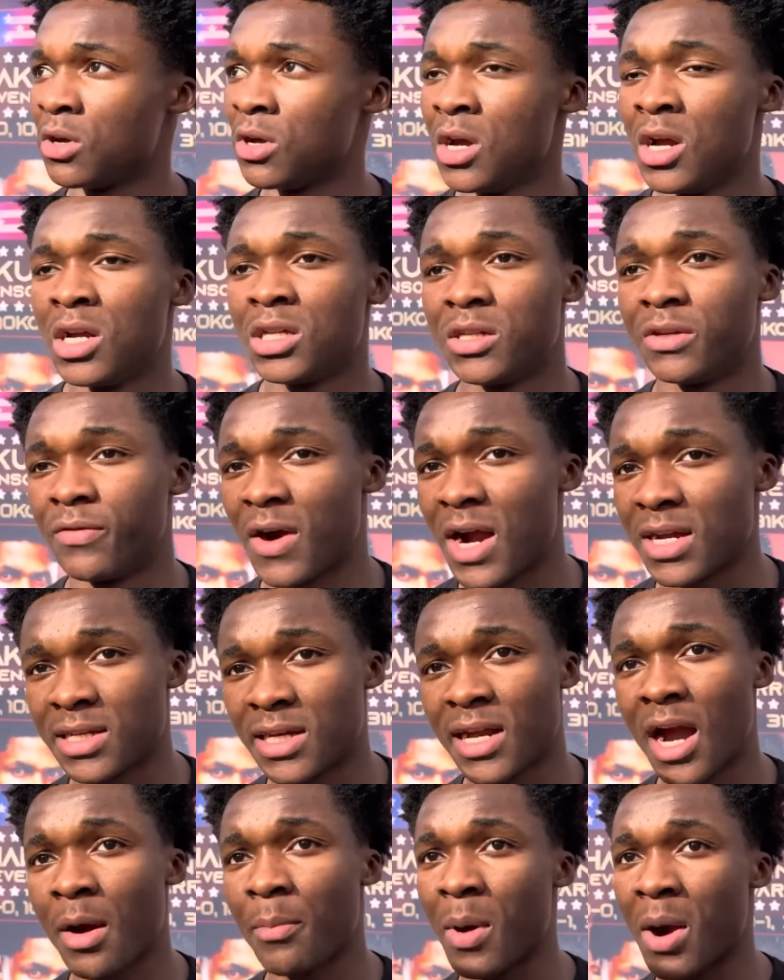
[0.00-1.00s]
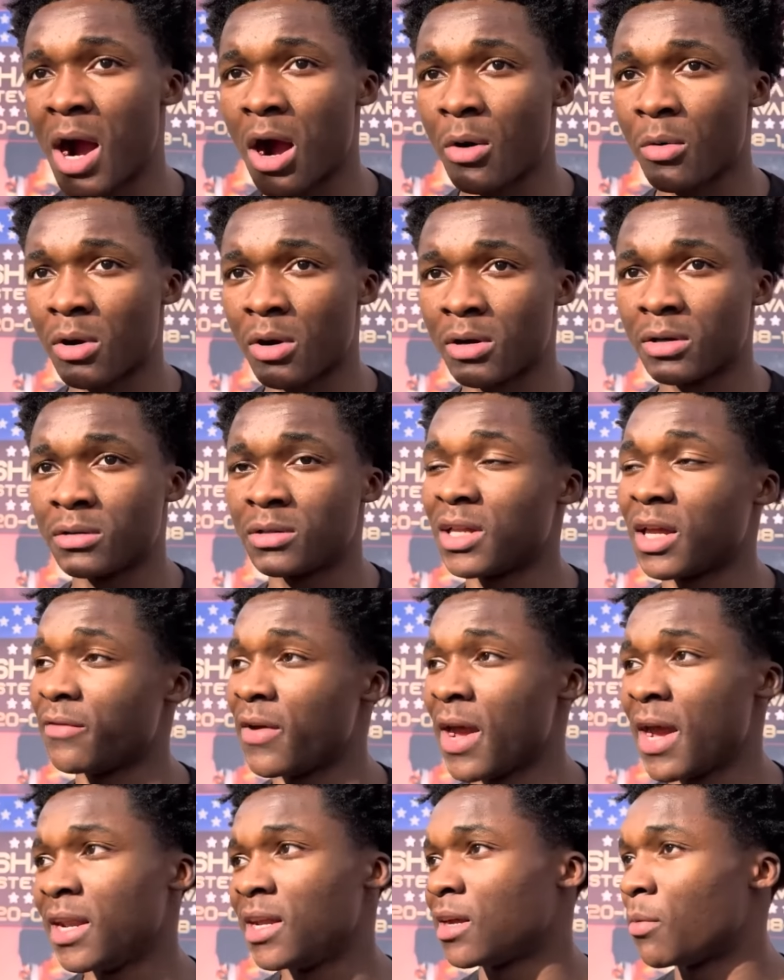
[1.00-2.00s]
Gervonta got power.
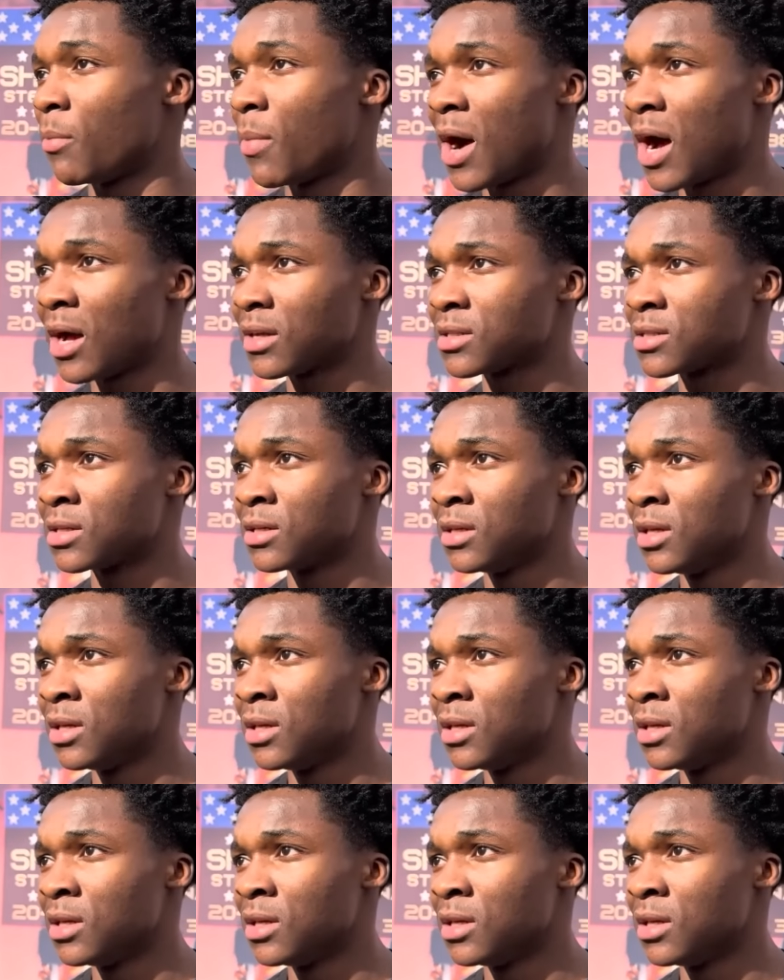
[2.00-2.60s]
Devin Haney can box.